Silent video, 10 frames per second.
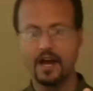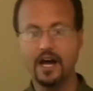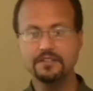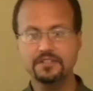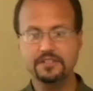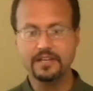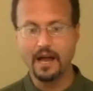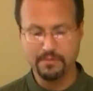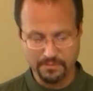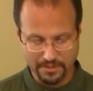
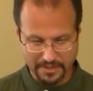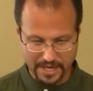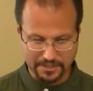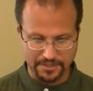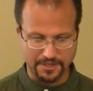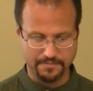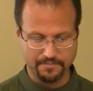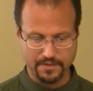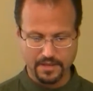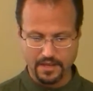unstoppable nature
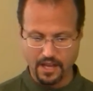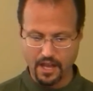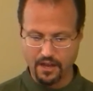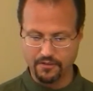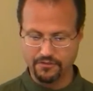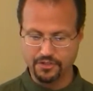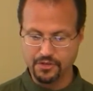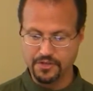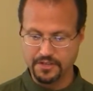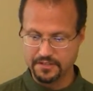of
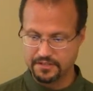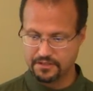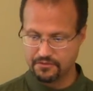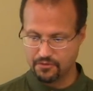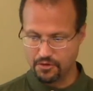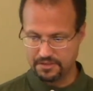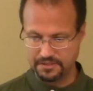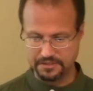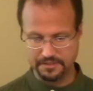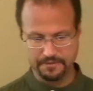Judah's
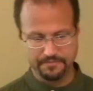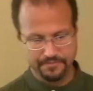forces.